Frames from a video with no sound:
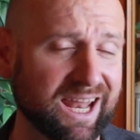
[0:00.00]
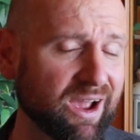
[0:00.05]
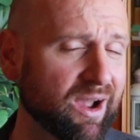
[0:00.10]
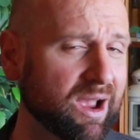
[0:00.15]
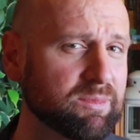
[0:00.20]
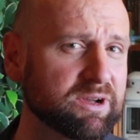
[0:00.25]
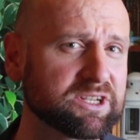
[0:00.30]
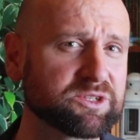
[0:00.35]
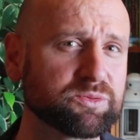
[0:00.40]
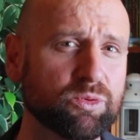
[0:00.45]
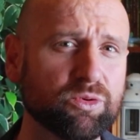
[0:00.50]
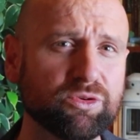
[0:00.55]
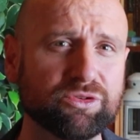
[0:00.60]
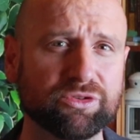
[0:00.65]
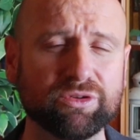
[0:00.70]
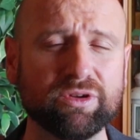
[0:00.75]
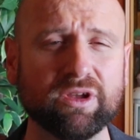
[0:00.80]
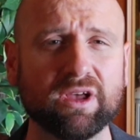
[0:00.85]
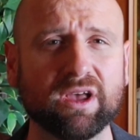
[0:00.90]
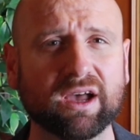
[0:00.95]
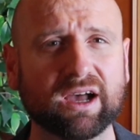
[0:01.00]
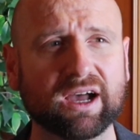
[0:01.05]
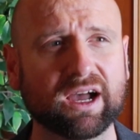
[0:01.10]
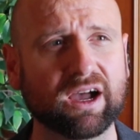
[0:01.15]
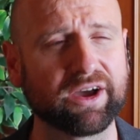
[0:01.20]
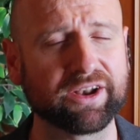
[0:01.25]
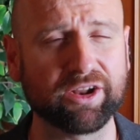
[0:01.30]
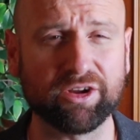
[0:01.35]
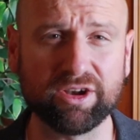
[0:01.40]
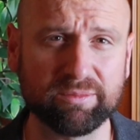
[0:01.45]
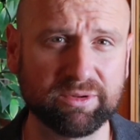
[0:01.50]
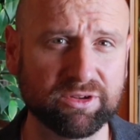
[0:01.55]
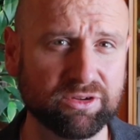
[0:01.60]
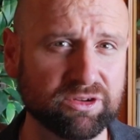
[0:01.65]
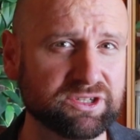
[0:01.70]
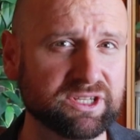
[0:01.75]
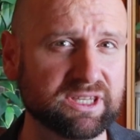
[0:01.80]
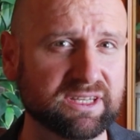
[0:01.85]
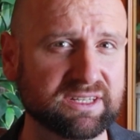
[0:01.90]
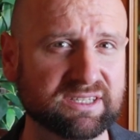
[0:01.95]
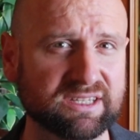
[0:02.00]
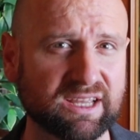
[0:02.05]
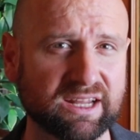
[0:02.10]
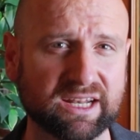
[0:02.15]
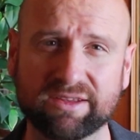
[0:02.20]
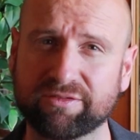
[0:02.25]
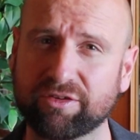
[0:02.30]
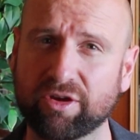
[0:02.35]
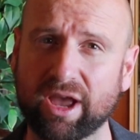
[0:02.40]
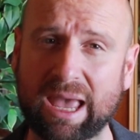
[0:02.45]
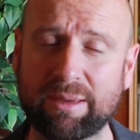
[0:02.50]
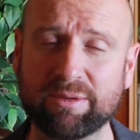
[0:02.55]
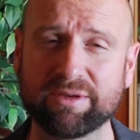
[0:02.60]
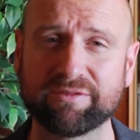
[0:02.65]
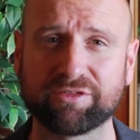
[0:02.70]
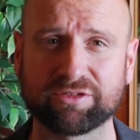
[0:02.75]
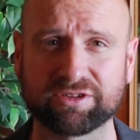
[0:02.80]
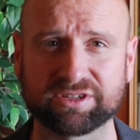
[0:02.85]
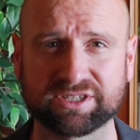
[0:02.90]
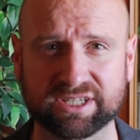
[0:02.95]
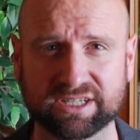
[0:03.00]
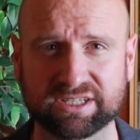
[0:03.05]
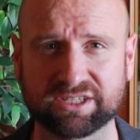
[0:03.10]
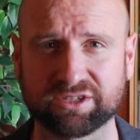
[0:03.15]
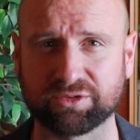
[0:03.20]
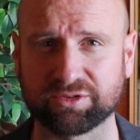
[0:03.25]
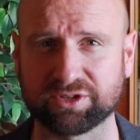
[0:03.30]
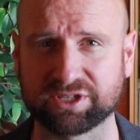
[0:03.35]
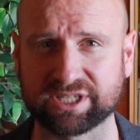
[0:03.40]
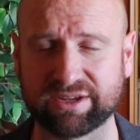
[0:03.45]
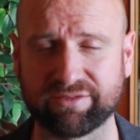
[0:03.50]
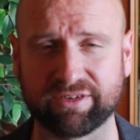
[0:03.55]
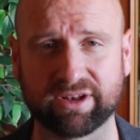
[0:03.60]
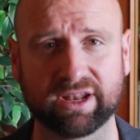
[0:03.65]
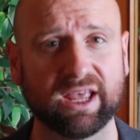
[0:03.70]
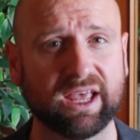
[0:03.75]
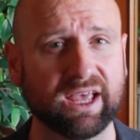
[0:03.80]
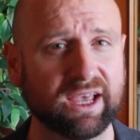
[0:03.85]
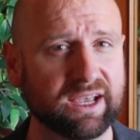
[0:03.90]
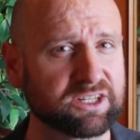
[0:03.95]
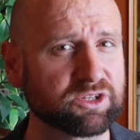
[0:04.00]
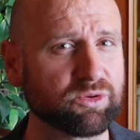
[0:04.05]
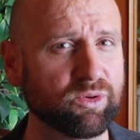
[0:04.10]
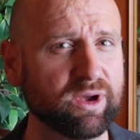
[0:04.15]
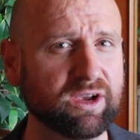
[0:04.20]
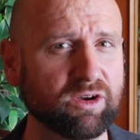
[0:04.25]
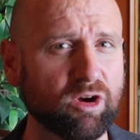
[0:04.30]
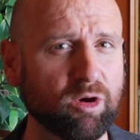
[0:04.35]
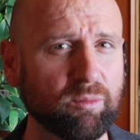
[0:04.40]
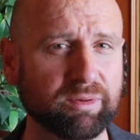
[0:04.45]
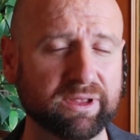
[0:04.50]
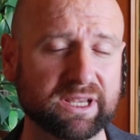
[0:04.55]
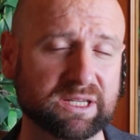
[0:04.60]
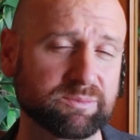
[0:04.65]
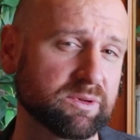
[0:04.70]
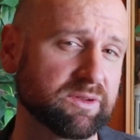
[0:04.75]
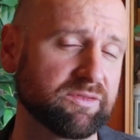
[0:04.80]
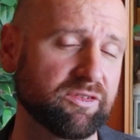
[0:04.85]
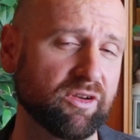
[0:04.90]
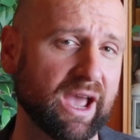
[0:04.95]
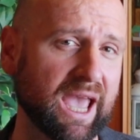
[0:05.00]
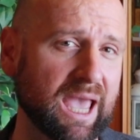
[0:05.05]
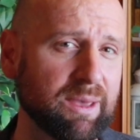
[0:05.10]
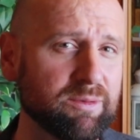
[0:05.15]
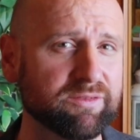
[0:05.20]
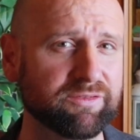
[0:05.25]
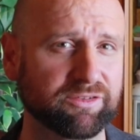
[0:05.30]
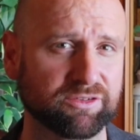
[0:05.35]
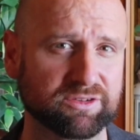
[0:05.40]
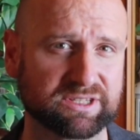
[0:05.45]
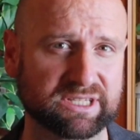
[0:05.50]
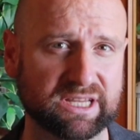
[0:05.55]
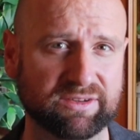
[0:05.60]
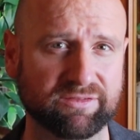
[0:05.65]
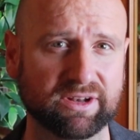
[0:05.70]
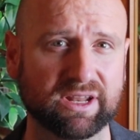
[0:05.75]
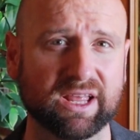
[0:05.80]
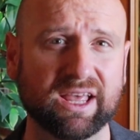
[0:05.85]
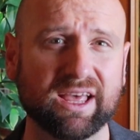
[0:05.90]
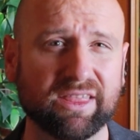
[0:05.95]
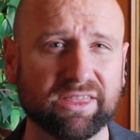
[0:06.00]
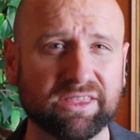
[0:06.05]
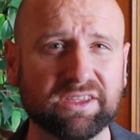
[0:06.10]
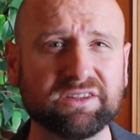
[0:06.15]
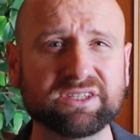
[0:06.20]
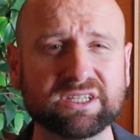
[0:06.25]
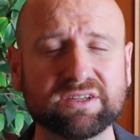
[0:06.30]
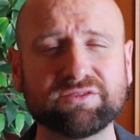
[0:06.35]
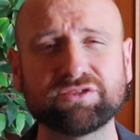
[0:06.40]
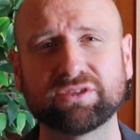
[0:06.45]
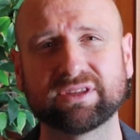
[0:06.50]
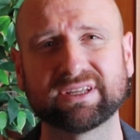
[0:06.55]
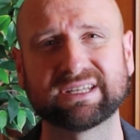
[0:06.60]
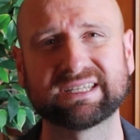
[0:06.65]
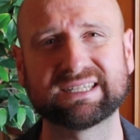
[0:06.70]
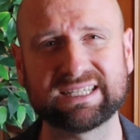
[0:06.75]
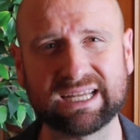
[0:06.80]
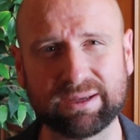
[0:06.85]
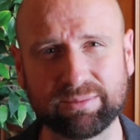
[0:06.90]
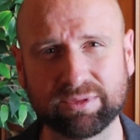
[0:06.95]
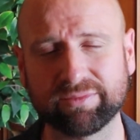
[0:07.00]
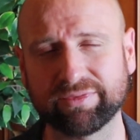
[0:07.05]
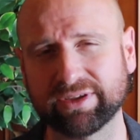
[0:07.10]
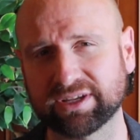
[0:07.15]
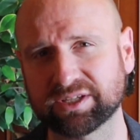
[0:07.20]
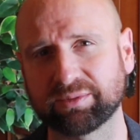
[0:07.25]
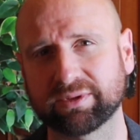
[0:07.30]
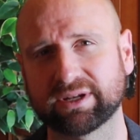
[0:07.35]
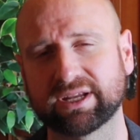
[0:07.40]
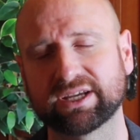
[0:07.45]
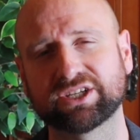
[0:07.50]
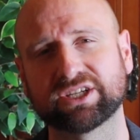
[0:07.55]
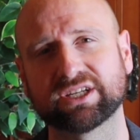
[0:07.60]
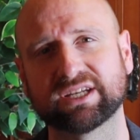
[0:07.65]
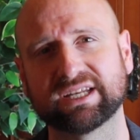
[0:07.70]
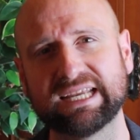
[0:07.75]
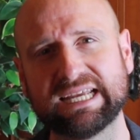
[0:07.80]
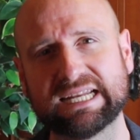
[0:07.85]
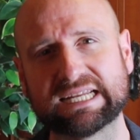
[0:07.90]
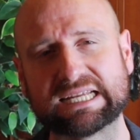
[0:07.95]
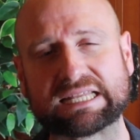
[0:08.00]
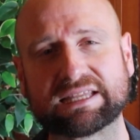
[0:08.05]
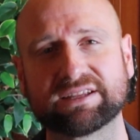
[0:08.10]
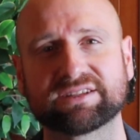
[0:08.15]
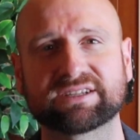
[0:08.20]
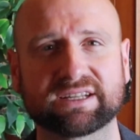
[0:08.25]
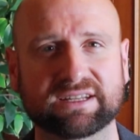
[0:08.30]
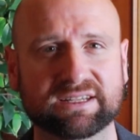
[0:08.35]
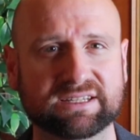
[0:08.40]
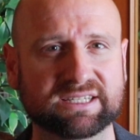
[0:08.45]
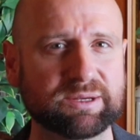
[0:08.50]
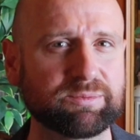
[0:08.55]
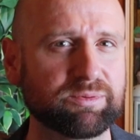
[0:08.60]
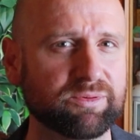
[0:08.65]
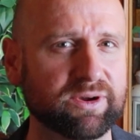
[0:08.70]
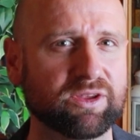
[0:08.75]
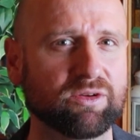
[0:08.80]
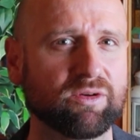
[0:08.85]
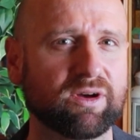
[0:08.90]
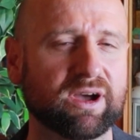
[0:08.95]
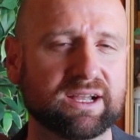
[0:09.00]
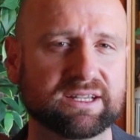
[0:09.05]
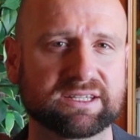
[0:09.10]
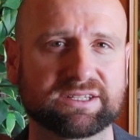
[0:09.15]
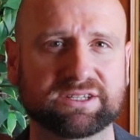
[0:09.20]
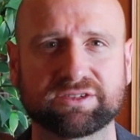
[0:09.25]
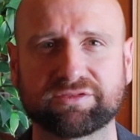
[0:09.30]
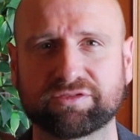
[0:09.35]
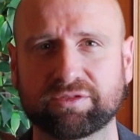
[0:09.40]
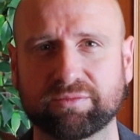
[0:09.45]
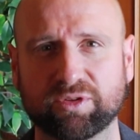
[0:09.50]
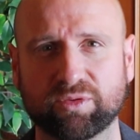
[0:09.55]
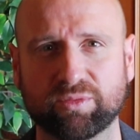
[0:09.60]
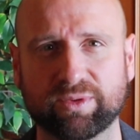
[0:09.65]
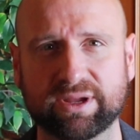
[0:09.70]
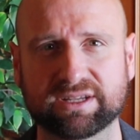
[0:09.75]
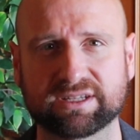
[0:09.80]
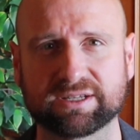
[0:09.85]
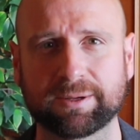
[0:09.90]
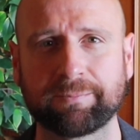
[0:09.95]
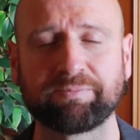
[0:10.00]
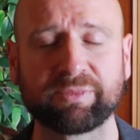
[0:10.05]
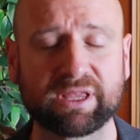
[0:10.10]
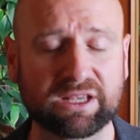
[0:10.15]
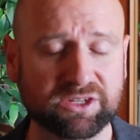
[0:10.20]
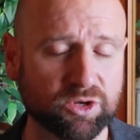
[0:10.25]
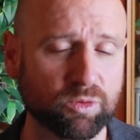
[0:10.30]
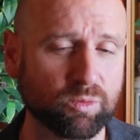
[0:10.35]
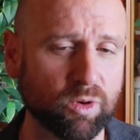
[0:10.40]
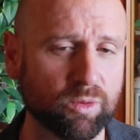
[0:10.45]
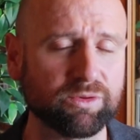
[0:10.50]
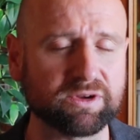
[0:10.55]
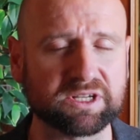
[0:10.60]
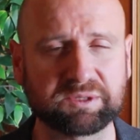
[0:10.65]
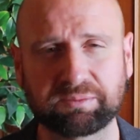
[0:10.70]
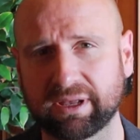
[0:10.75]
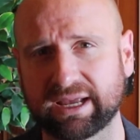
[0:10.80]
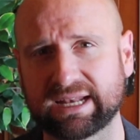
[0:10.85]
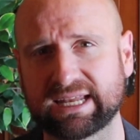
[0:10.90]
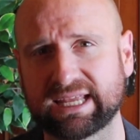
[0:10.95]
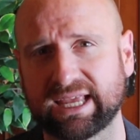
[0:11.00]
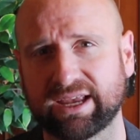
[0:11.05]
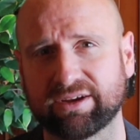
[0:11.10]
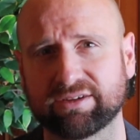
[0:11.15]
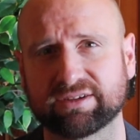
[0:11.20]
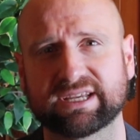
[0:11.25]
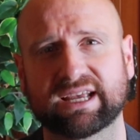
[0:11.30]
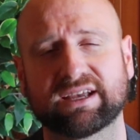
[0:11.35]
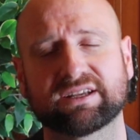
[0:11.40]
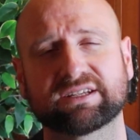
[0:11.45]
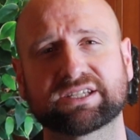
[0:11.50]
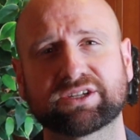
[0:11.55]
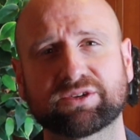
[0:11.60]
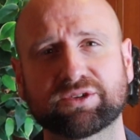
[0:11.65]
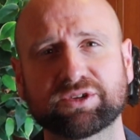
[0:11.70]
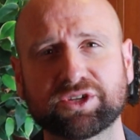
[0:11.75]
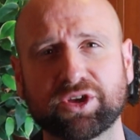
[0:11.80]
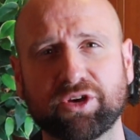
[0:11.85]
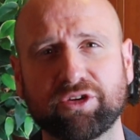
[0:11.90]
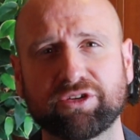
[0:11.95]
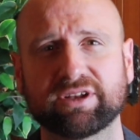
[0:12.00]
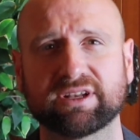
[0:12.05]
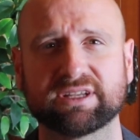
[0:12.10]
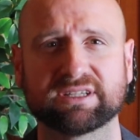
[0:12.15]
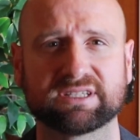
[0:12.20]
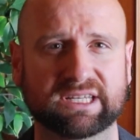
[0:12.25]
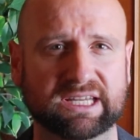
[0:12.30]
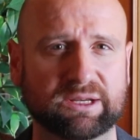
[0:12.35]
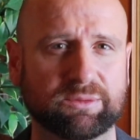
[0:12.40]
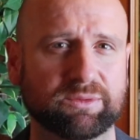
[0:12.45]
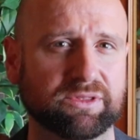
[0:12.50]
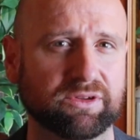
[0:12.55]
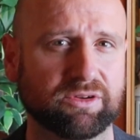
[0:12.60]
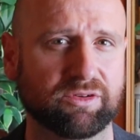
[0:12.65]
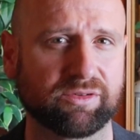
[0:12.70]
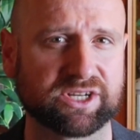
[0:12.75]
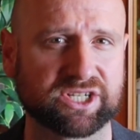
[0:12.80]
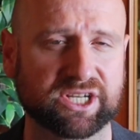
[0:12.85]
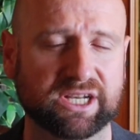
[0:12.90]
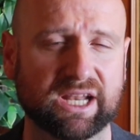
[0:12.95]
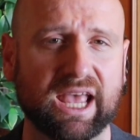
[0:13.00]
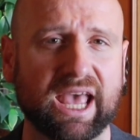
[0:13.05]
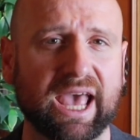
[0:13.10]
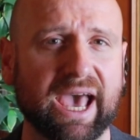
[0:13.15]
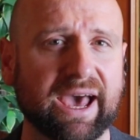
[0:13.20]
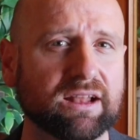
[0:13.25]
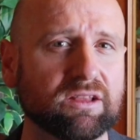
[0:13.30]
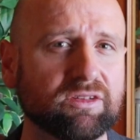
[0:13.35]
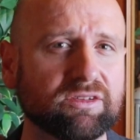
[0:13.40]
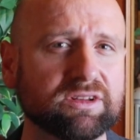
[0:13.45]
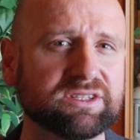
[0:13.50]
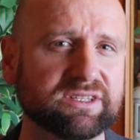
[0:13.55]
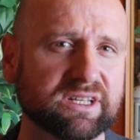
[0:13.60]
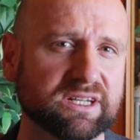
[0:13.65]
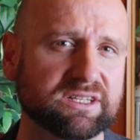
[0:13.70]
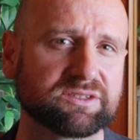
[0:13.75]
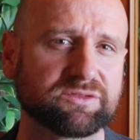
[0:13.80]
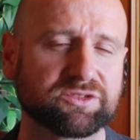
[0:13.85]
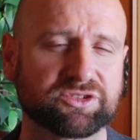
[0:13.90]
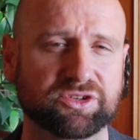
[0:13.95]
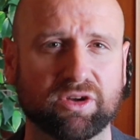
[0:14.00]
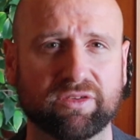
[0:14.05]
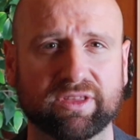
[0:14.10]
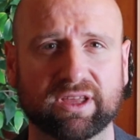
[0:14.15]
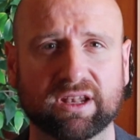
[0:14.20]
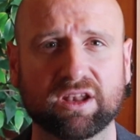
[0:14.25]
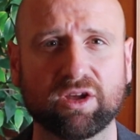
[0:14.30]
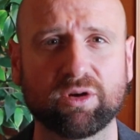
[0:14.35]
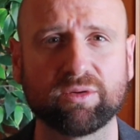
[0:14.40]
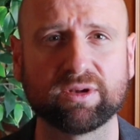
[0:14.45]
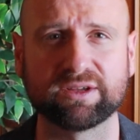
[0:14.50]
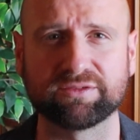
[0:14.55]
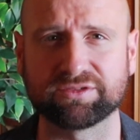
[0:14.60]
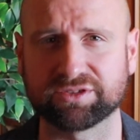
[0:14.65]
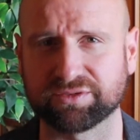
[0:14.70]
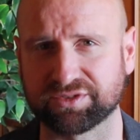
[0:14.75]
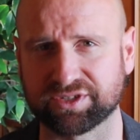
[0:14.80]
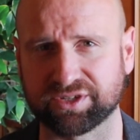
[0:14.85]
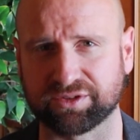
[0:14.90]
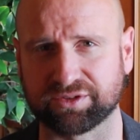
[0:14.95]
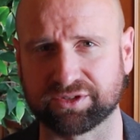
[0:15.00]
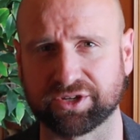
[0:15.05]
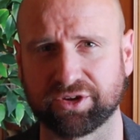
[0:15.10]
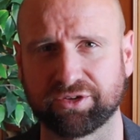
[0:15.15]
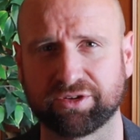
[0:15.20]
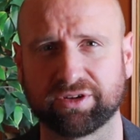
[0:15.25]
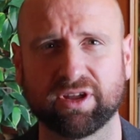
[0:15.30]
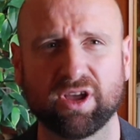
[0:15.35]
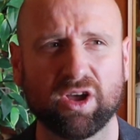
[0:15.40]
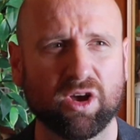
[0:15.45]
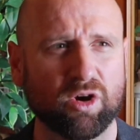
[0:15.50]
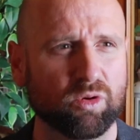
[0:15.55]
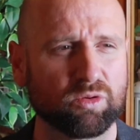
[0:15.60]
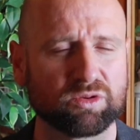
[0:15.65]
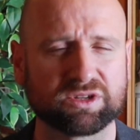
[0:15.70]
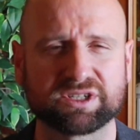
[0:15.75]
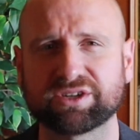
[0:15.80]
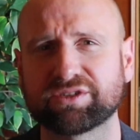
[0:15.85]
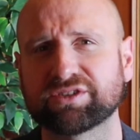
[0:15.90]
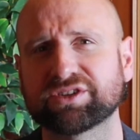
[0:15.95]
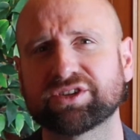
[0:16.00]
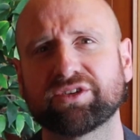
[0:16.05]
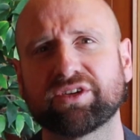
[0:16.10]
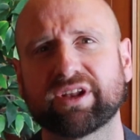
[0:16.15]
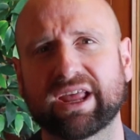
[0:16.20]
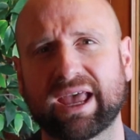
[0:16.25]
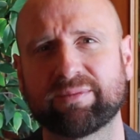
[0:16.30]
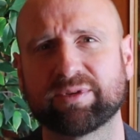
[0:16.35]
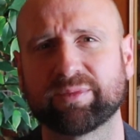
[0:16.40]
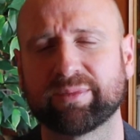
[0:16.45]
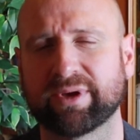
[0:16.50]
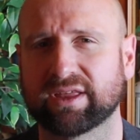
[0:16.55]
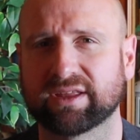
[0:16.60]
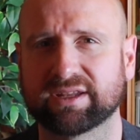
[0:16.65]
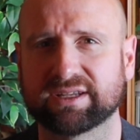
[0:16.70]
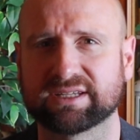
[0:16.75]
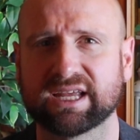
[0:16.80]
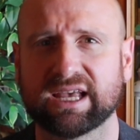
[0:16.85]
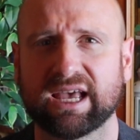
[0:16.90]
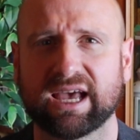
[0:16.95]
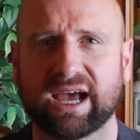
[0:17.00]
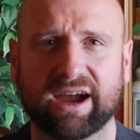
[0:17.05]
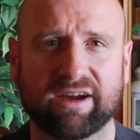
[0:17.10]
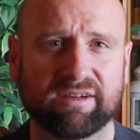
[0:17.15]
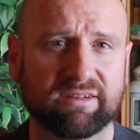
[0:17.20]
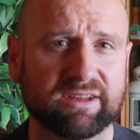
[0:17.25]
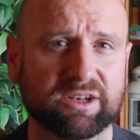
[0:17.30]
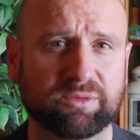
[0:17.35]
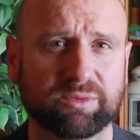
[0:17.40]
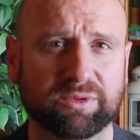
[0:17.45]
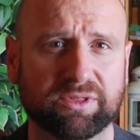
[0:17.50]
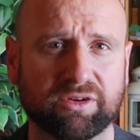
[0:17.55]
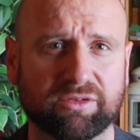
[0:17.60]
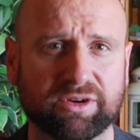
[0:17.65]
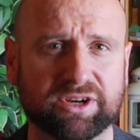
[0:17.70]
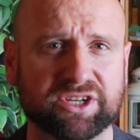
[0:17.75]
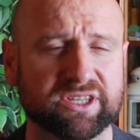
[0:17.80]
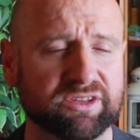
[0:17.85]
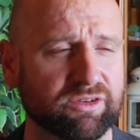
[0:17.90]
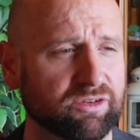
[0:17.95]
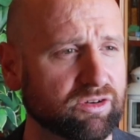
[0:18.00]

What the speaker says: Now, I must warn you, I'd only be using this study if you're aiming for a 6 or a 7. It's quite complex, but if you're aiming for a 7, this gives you the depth of explanation needed that's going to separate your answers from the rest. So what we're explaining here is how serotonin is linked with aggression. And a lot of studies have shown that lower levels of serotonin or serotonin abnormalities are linked with aggression.